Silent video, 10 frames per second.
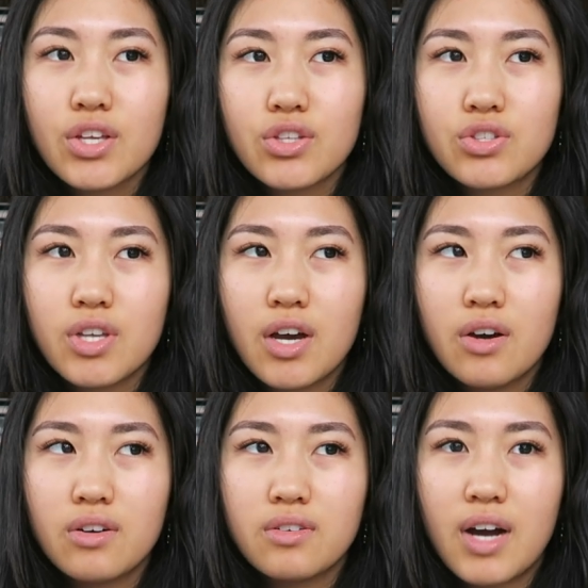
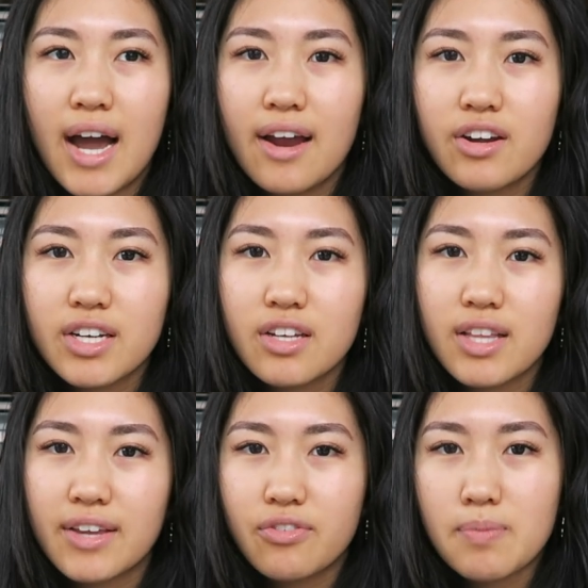So I already know,
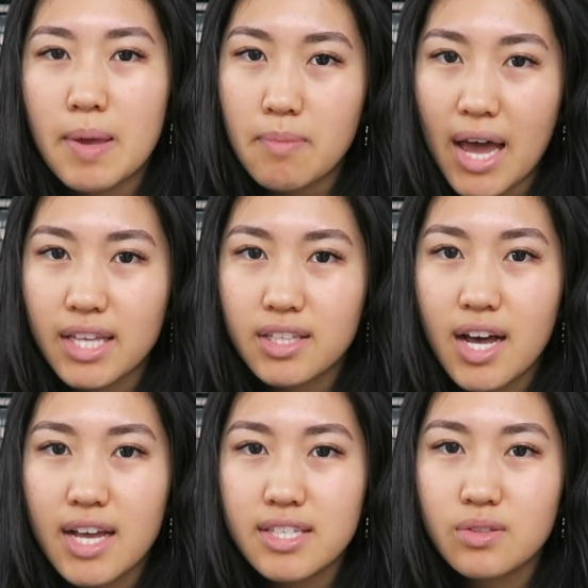like for my math
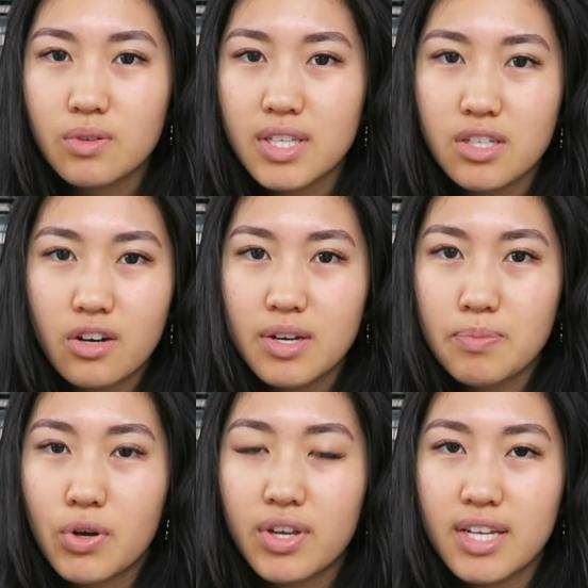class, it's already
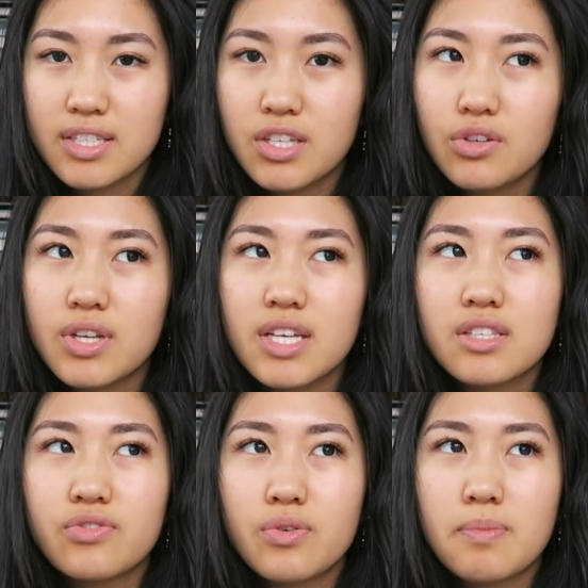broken into
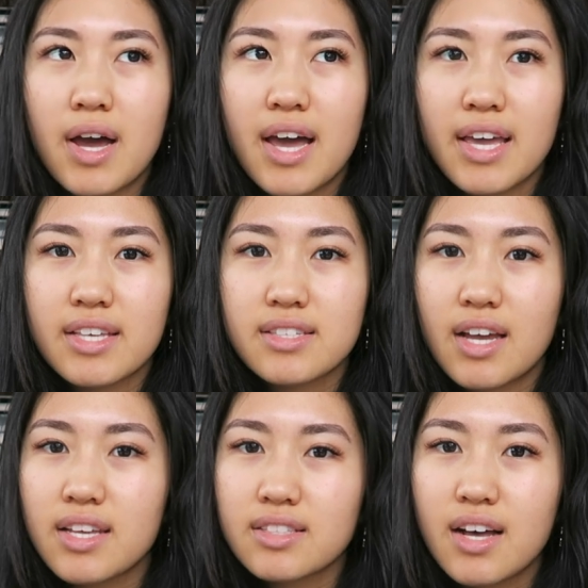units. For my
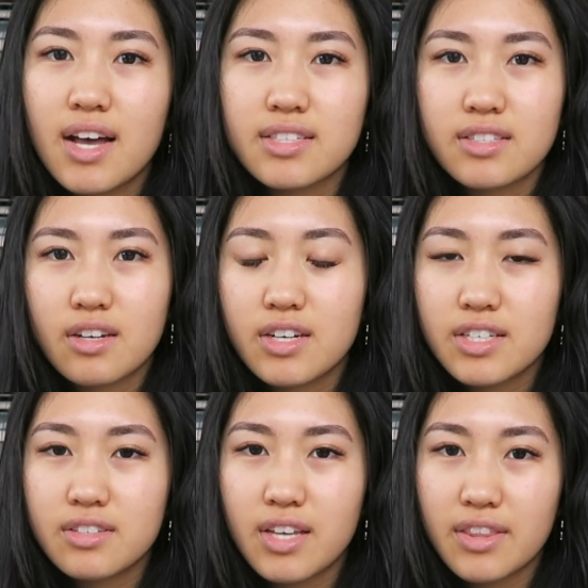science class, it's
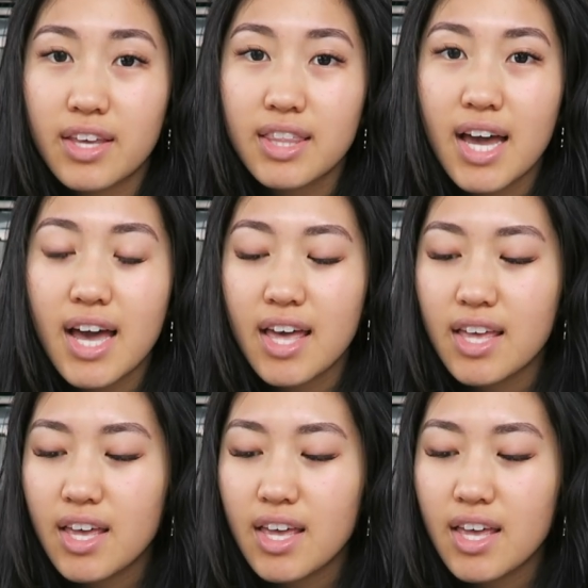already done like that.